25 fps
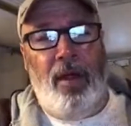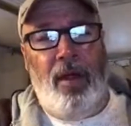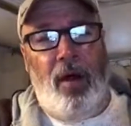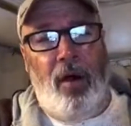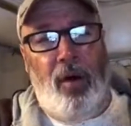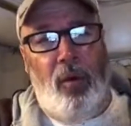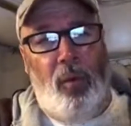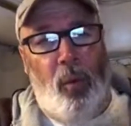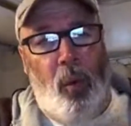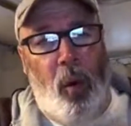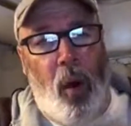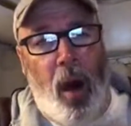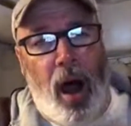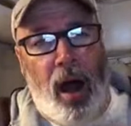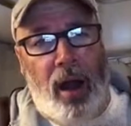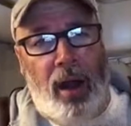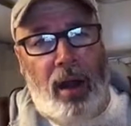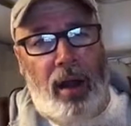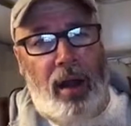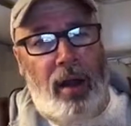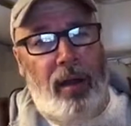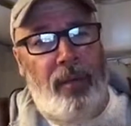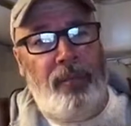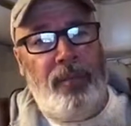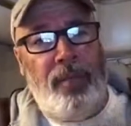
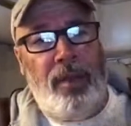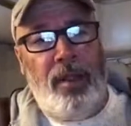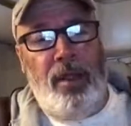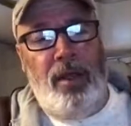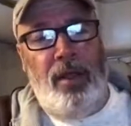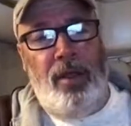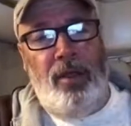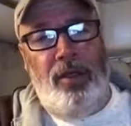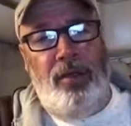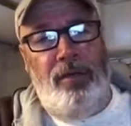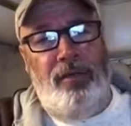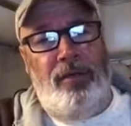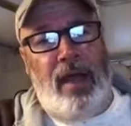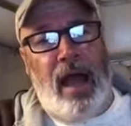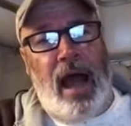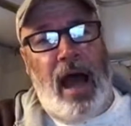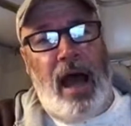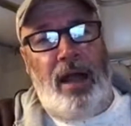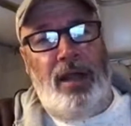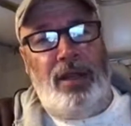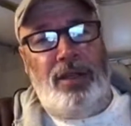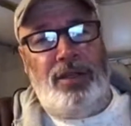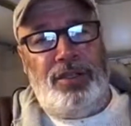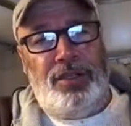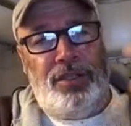Water. You've
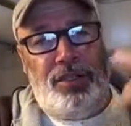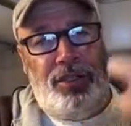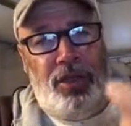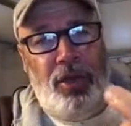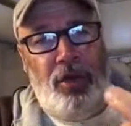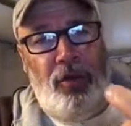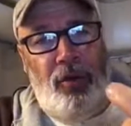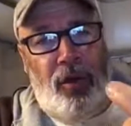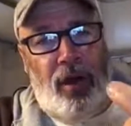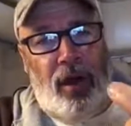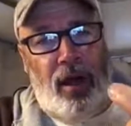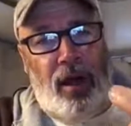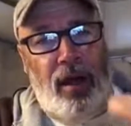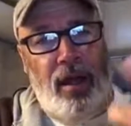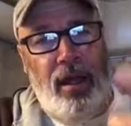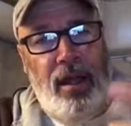got sewer.